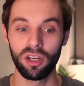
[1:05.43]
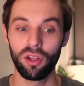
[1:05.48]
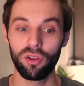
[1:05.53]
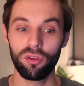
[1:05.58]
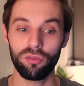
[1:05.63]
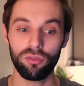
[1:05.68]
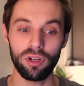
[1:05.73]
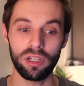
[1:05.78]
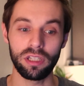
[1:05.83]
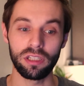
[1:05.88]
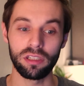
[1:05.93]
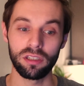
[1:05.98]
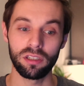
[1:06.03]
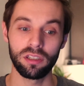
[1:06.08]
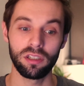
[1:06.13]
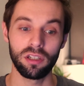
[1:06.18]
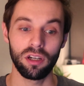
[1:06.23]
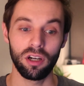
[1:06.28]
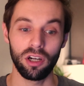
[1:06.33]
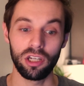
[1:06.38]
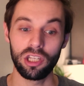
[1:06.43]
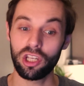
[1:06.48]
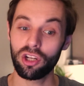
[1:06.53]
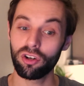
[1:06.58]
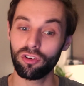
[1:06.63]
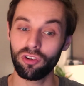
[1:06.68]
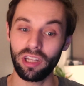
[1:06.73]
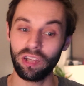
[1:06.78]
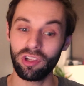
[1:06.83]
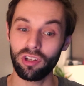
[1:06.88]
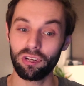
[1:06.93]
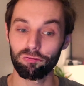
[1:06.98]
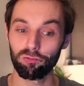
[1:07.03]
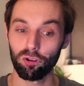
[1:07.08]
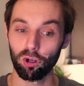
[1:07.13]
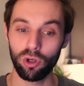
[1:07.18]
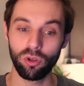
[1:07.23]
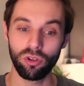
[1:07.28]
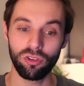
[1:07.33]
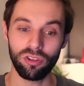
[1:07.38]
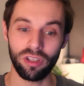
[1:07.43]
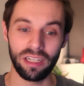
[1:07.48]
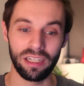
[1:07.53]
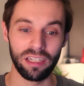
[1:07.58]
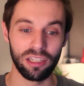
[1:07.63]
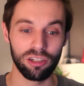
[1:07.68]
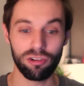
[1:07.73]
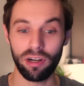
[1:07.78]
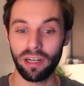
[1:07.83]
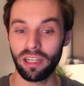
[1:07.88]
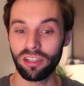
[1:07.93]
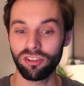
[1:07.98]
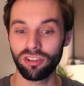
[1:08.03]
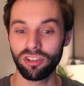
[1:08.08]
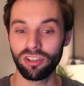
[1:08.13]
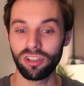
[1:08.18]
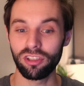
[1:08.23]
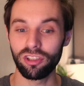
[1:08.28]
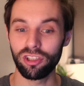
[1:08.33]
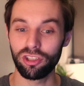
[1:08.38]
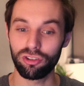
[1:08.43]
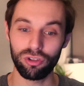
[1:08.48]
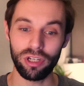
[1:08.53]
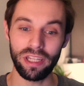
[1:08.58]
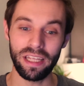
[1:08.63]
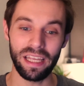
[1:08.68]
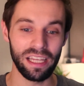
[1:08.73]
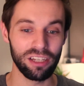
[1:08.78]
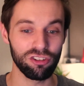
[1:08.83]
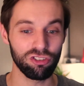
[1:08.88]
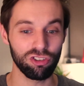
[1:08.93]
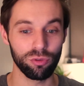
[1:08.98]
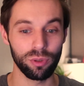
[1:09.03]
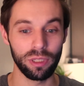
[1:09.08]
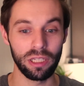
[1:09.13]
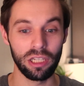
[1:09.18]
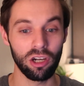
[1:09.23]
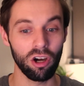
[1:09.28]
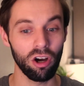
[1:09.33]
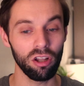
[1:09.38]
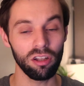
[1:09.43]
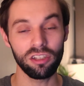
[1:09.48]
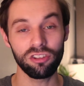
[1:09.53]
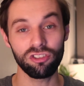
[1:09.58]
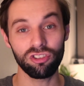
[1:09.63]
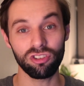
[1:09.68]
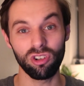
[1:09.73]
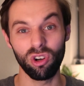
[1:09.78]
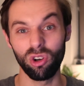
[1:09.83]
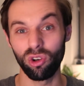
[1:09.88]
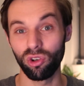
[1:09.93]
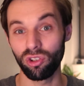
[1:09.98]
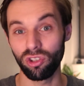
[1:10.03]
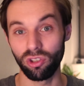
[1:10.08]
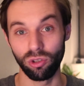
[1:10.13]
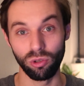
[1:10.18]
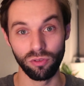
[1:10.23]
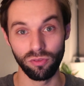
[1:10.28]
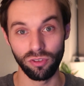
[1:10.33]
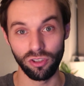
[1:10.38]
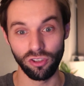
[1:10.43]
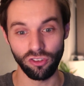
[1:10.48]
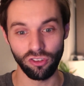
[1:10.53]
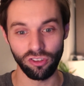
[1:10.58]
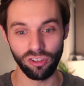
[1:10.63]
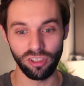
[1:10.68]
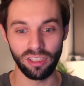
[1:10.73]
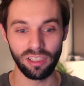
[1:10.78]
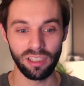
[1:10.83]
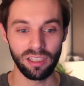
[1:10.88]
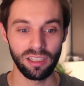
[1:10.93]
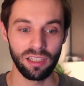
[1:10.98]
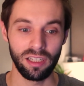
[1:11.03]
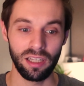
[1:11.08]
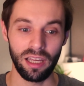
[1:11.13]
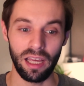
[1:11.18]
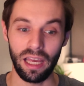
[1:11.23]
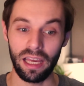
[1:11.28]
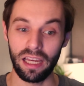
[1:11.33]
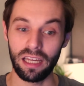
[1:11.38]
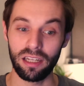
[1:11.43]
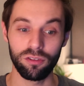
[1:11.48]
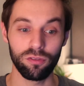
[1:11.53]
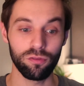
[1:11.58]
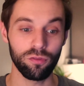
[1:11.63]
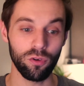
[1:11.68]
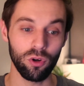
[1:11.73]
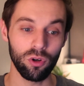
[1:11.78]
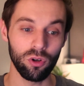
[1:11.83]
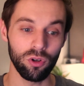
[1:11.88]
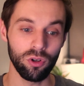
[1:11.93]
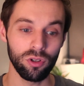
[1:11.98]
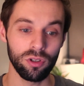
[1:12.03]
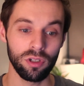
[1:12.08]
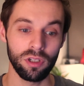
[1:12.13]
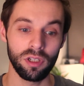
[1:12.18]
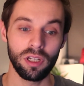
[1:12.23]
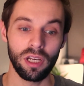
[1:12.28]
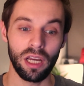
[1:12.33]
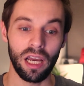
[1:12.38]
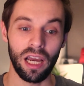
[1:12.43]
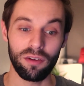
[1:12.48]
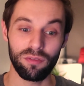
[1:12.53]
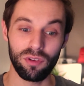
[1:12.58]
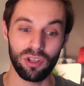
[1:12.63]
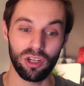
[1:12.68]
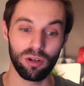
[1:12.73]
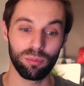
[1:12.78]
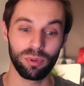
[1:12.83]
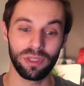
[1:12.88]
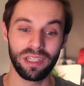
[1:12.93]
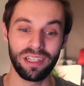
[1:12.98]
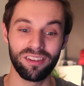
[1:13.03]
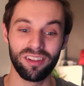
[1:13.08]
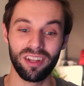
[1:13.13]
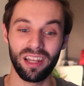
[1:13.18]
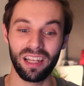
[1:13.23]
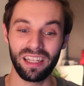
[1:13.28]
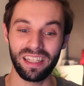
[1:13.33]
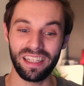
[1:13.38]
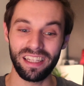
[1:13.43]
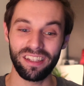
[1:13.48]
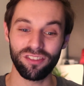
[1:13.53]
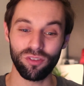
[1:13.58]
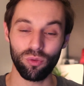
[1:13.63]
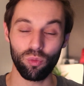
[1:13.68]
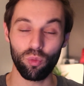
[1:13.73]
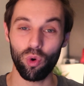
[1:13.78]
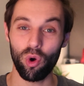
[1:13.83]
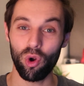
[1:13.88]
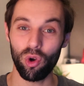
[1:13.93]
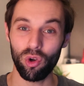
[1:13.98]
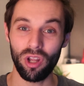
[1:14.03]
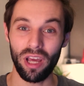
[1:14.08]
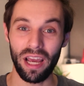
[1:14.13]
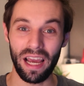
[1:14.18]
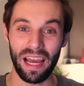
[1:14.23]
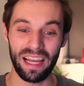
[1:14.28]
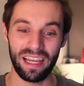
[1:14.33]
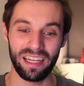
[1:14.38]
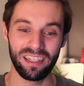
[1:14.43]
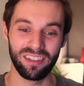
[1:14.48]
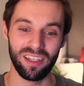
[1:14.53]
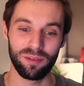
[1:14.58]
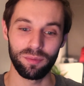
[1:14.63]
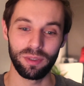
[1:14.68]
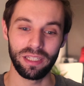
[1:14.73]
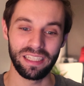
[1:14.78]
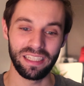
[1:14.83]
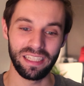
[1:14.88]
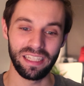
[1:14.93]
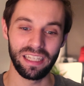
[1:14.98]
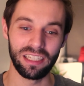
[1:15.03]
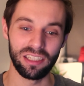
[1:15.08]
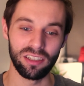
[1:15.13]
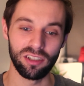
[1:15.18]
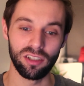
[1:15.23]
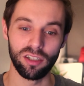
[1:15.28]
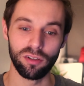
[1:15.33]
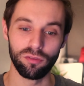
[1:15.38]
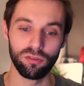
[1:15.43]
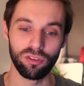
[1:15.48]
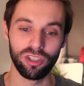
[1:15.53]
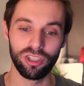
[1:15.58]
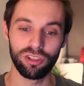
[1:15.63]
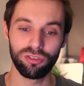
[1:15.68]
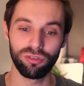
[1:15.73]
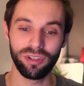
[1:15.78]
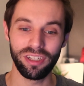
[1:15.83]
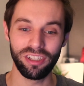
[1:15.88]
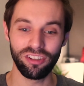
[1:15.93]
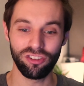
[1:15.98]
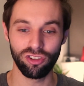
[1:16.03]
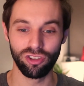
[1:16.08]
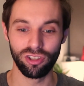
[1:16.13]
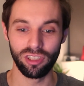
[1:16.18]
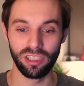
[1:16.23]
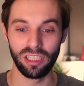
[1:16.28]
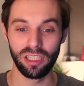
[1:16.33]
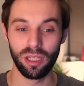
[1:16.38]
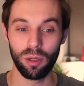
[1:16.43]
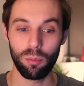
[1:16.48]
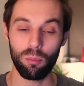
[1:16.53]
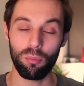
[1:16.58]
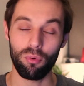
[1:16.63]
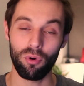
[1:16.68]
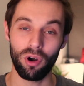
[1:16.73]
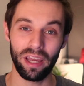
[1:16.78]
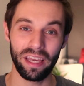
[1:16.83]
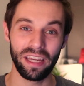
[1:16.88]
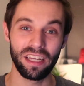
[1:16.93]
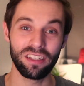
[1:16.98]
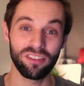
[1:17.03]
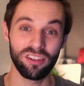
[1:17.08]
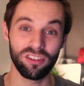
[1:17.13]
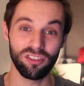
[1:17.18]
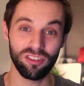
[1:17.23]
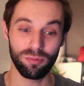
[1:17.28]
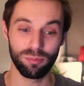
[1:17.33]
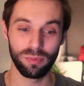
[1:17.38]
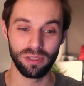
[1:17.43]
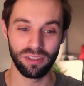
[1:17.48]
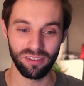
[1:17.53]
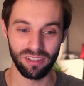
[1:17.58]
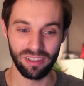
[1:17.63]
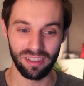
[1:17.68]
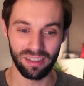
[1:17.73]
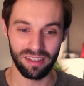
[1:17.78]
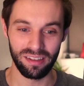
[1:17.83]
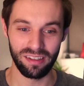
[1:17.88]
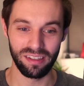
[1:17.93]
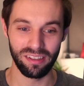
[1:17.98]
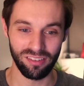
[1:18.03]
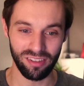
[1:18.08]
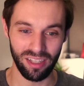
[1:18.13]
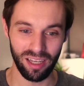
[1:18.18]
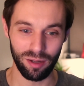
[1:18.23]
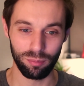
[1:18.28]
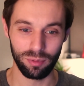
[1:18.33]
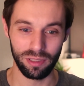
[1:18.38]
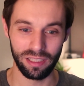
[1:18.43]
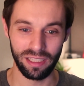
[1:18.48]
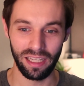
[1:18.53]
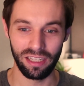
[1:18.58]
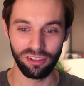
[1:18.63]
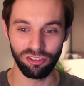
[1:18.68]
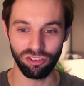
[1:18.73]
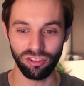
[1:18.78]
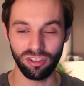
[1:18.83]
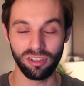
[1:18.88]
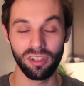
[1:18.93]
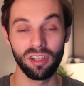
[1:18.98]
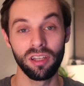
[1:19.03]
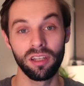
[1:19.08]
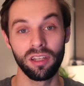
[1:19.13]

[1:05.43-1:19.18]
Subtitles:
3. Are you currently enrolled in an accredited degree-issuing college or university? And 4. Have you completed at least 1 academic year of degree study prior to submitting this application?